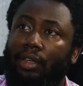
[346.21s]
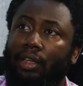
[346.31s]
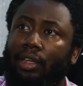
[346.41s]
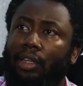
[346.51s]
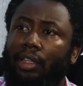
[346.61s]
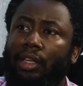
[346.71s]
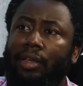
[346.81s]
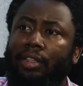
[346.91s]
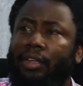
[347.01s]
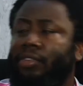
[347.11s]

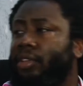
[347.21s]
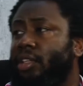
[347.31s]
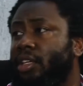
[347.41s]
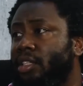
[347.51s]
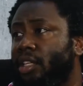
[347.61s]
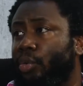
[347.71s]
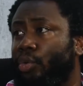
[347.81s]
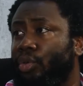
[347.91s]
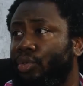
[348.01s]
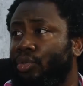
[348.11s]
There are several things that
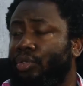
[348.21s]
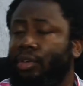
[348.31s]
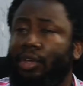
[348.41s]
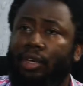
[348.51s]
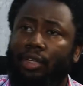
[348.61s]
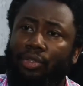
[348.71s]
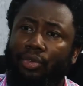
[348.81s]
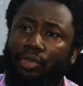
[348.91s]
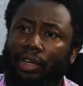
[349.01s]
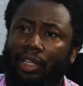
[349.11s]
we use
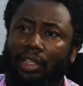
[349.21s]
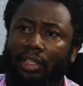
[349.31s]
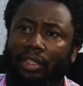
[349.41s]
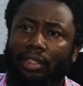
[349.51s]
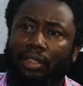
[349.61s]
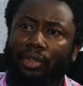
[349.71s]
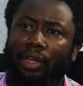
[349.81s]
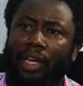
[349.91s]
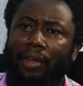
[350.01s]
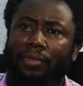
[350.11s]
to create these.
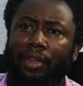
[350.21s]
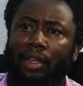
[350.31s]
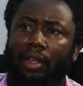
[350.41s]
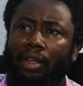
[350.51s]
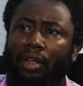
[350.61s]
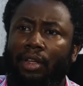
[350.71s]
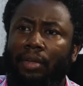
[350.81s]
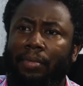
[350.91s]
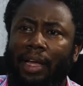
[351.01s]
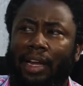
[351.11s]
You have
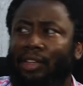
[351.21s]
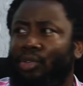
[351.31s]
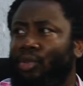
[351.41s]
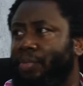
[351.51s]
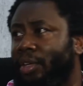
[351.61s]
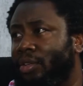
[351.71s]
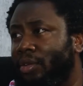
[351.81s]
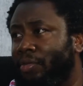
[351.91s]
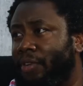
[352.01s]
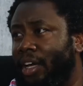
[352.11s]
an assortment
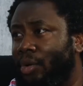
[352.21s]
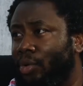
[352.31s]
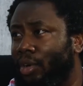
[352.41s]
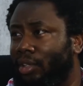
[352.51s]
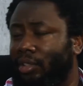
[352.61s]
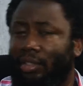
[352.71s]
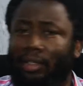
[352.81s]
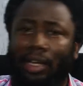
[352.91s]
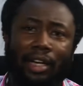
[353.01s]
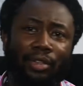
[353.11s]
of fireworks,
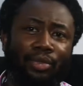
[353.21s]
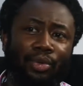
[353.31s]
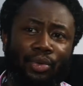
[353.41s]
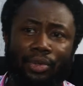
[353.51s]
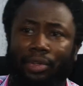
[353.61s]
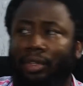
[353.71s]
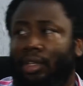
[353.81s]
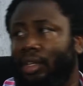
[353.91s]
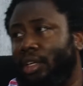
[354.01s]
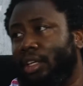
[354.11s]
outdoor,
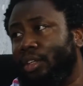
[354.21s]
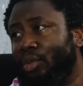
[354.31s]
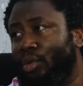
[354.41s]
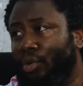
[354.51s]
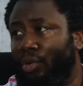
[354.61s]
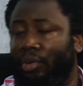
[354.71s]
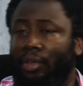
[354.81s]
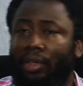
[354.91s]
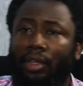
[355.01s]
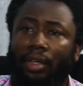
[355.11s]
indoor,
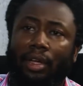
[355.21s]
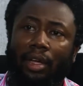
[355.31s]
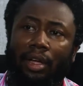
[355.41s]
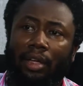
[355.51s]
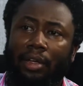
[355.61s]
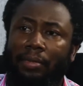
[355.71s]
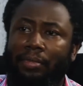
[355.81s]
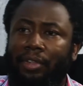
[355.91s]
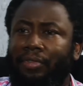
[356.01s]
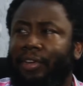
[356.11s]

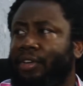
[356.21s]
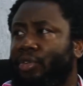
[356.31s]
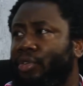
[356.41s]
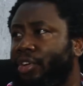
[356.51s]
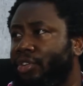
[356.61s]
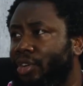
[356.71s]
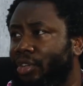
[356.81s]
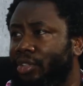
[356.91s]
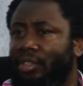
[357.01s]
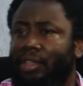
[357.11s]
different
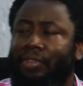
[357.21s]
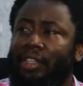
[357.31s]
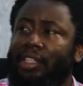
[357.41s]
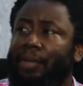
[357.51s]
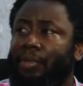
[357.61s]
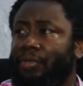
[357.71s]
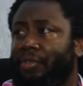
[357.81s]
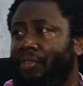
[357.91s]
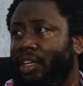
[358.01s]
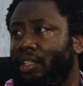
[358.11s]
durations, different type of
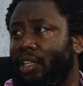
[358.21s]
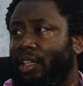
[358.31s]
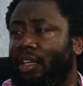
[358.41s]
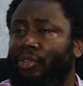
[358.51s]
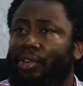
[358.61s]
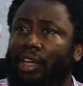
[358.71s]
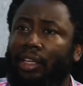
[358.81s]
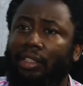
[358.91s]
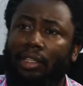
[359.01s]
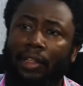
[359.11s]
effects that they
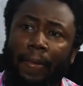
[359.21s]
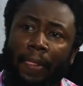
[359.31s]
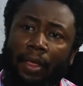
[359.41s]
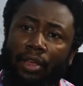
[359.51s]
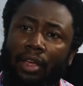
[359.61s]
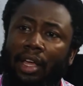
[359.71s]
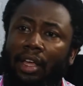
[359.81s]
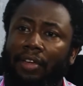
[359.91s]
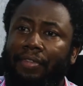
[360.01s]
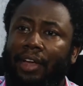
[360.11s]
create. You
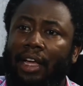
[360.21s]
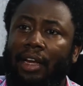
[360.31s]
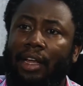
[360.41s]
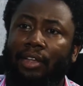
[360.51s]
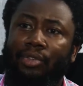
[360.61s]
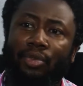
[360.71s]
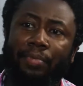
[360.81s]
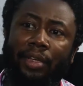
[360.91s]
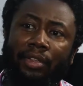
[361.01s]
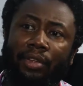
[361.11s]
have an
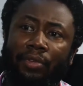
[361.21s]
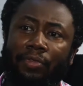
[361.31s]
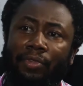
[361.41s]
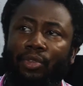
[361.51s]
assortment of